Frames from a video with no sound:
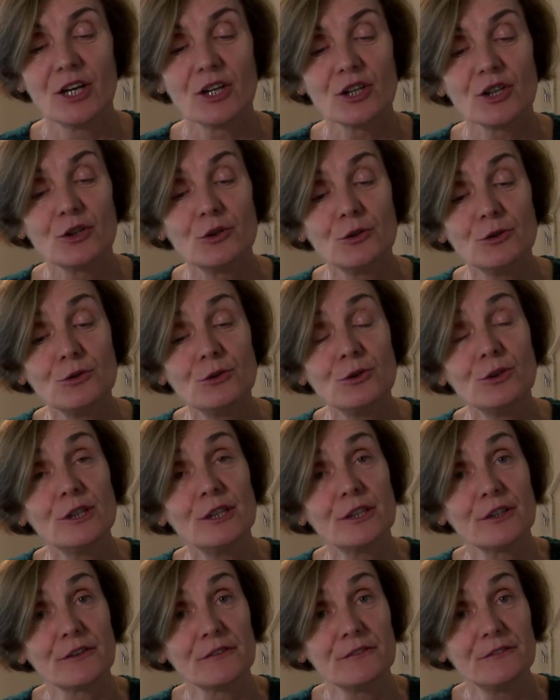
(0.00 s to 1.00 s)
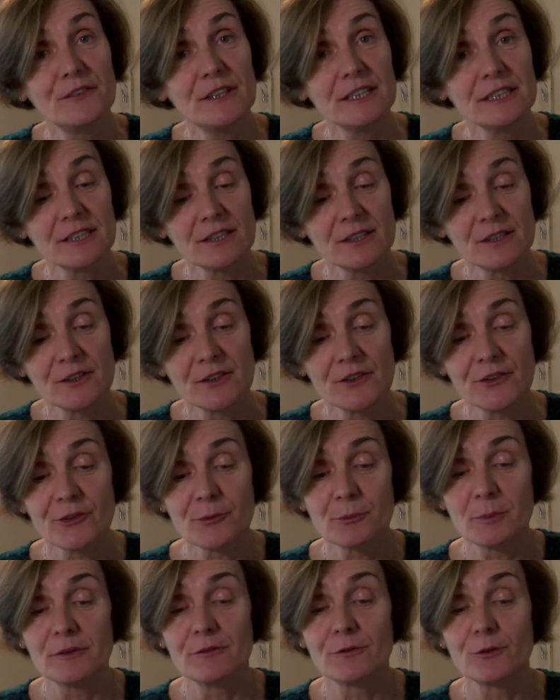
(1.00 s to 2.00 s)
Cool your fingers
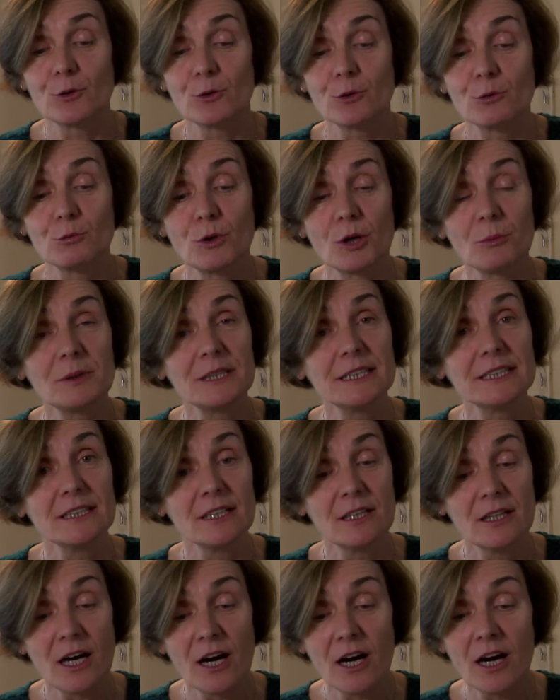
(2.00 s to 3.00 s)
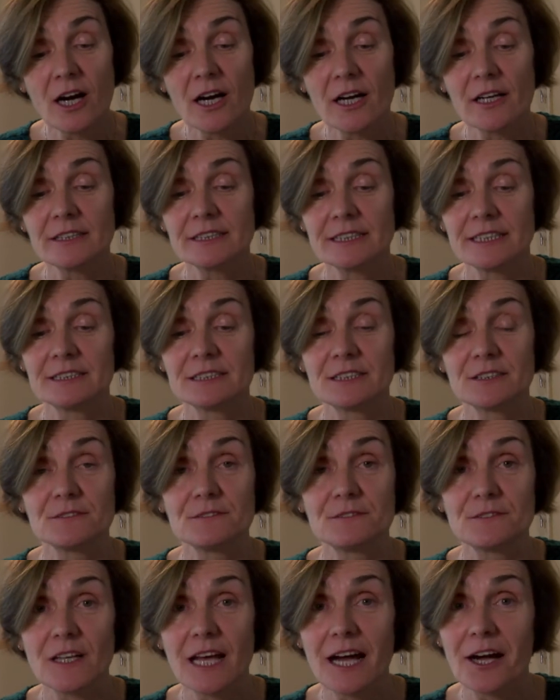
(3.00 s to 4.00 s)
before rubbing lard into
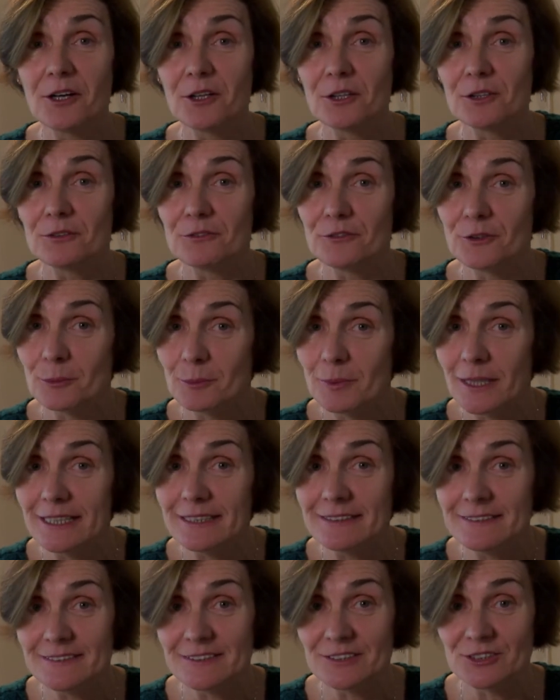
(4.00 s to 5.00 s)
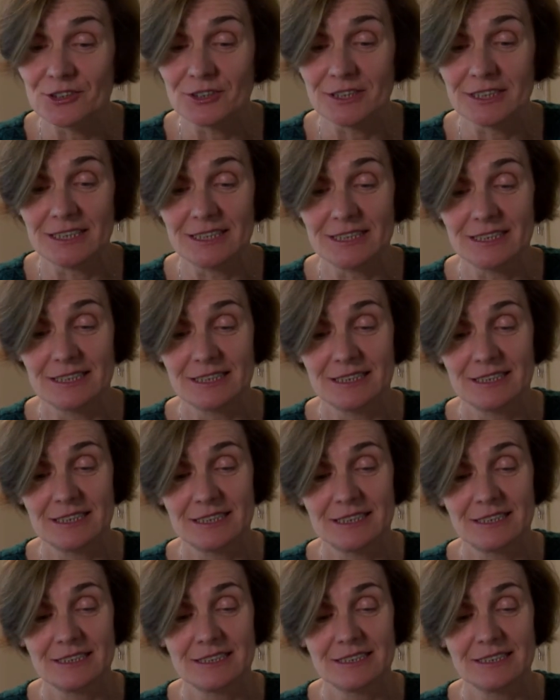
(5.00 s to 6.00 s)
flour for pastry.
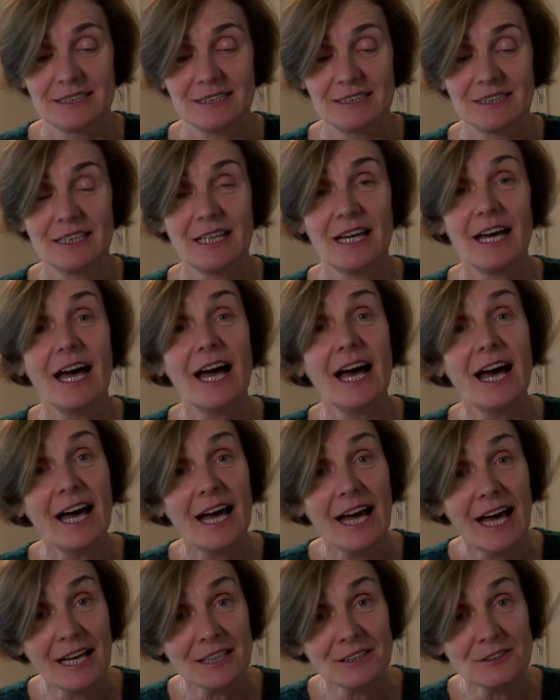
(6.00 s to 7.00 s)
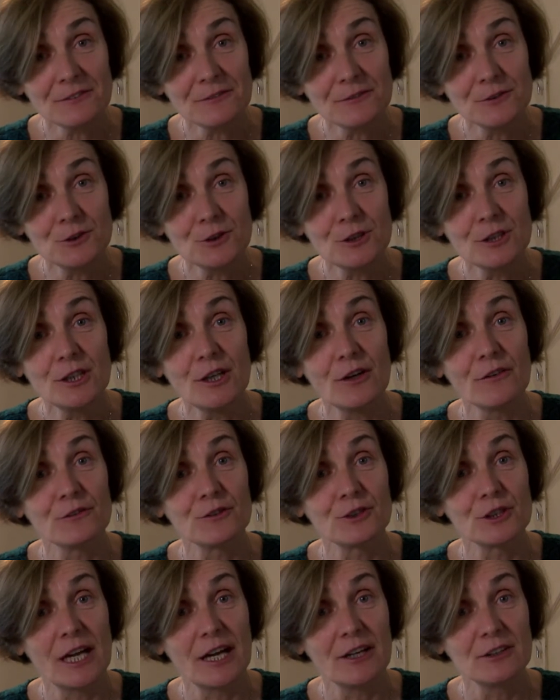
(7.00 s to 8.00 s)
A handful of
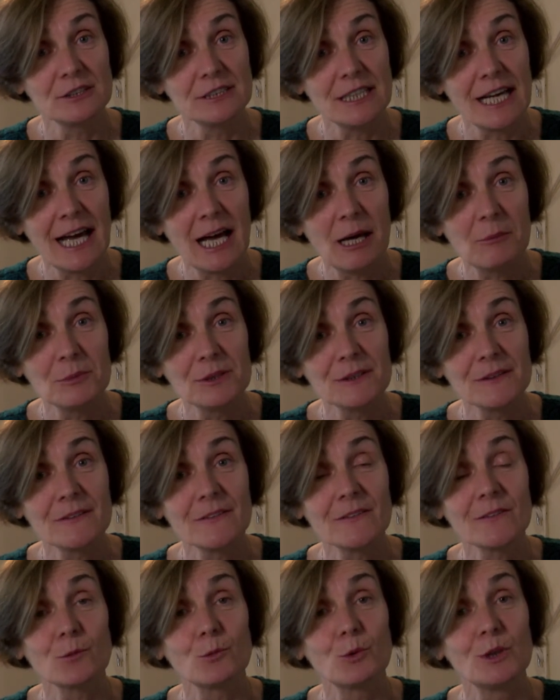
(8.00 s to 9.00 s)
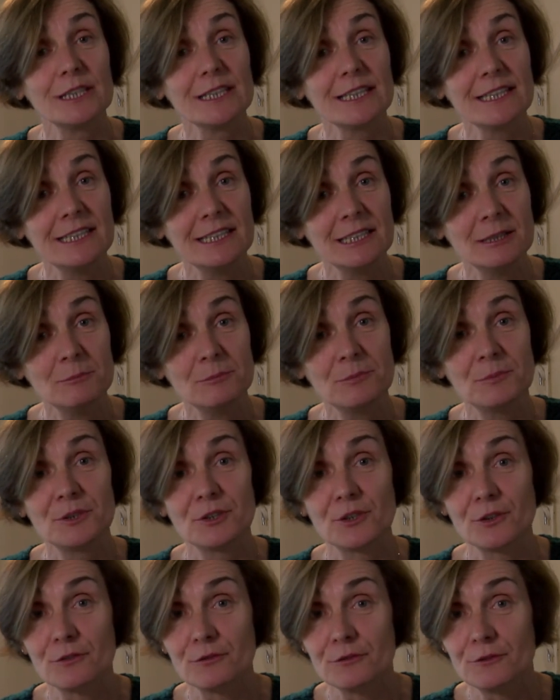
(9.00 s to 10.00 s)
ground almonds will keep
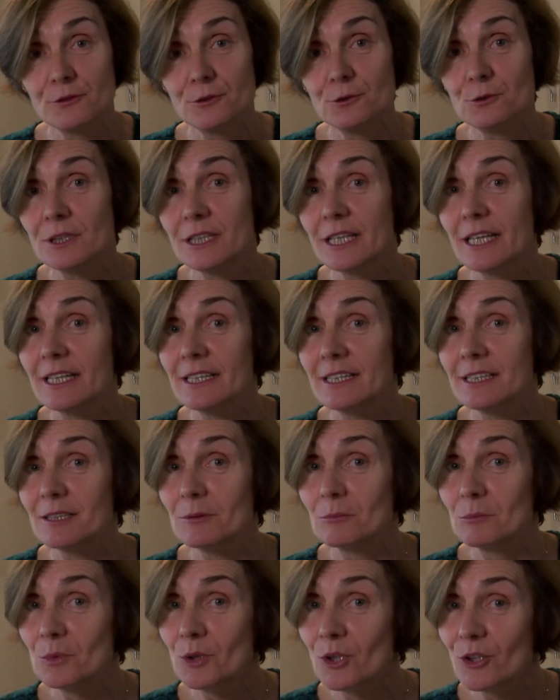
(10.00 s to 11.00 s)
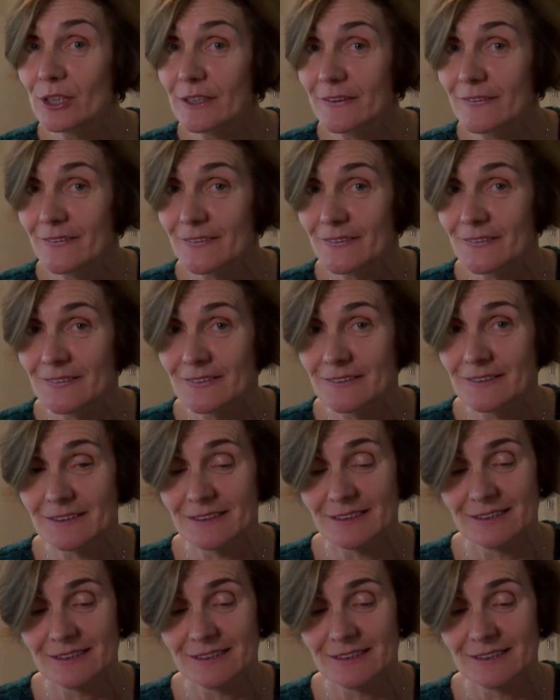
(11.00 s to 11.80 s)
your fruitcake moist.